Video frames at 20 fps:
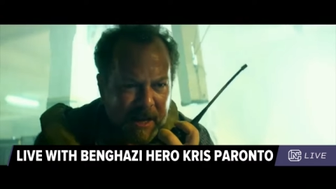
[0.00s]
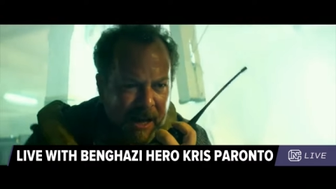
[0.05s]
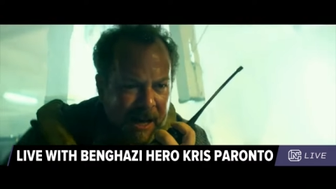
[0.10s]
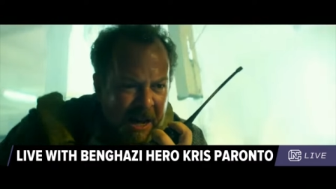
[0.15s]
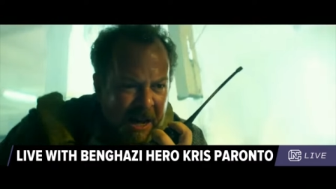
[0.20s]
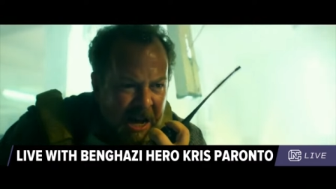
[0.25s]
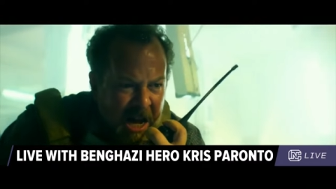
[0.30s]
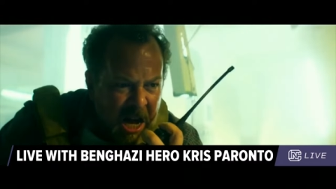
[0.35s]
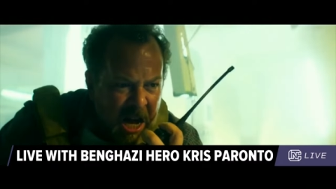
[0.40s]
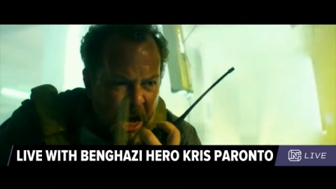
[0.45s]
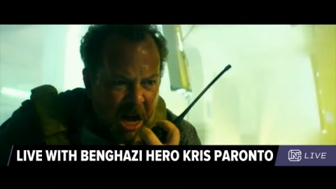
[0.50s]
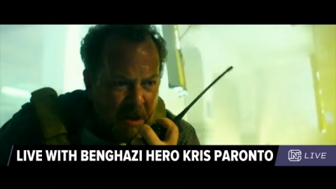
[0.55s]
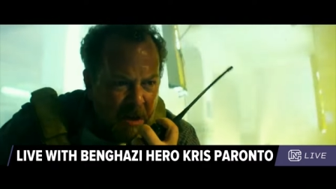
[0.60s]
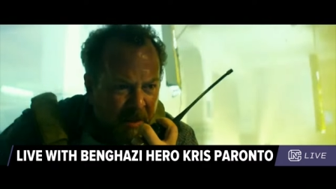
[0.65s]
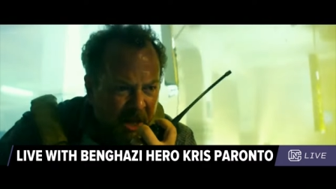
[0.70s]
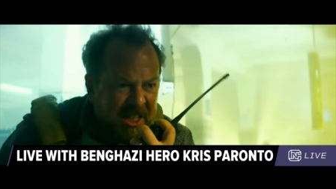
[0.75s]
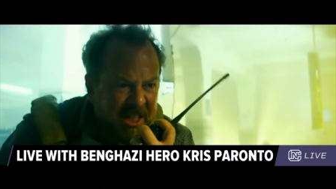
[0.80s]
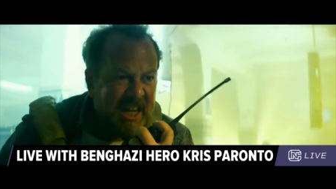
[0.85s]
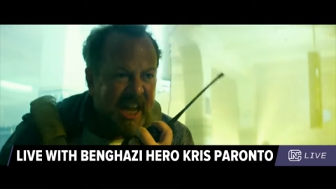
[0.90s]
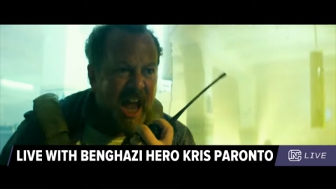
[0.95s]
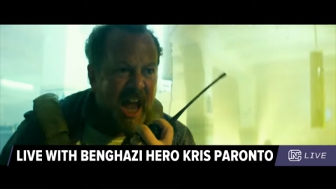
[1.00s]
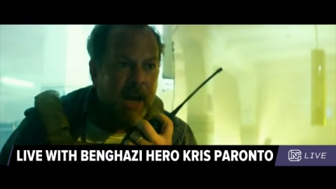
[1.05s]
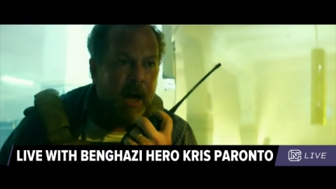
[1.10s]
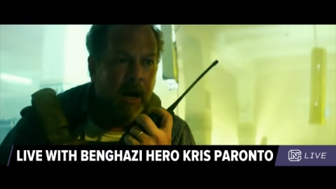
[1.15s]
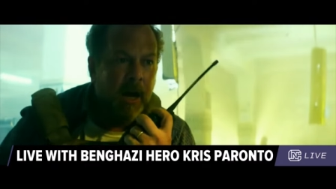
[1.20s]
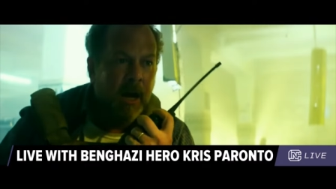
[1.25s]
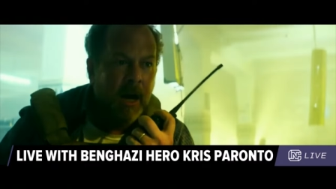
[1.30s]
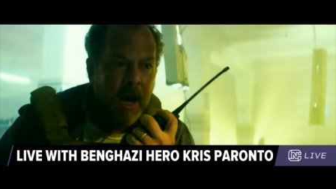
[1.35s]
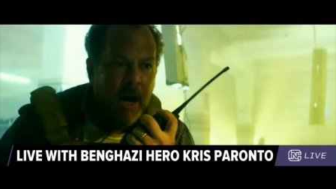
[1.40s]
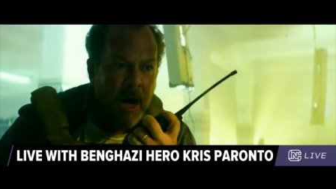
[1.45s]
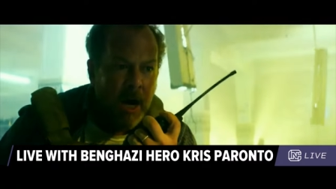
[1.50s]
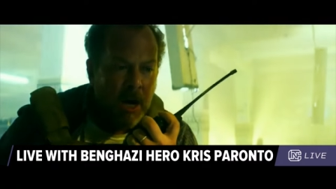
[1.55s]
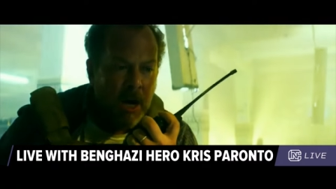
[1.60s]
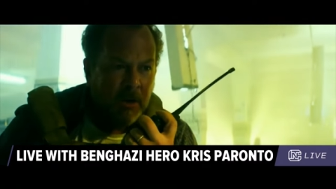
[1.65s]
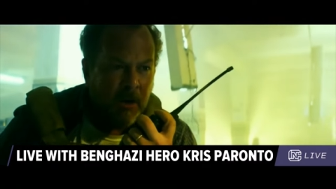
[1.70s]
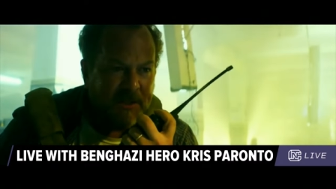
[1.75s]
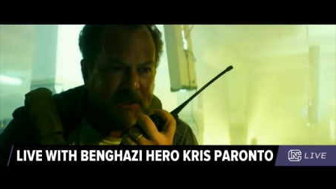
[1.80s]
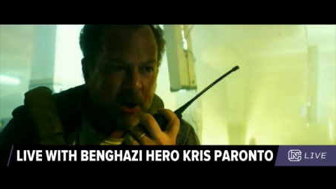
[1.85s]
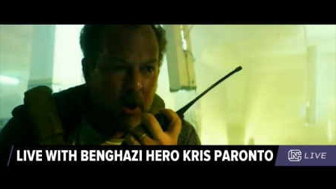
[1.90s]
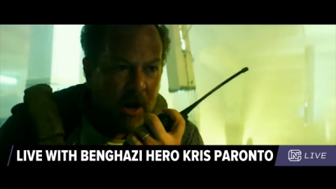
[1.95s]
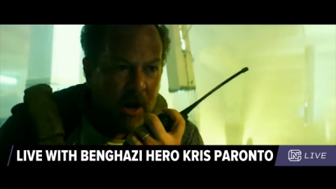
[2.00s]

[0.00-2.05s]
put, good kid. his rifle over the wall. He's like, "Get that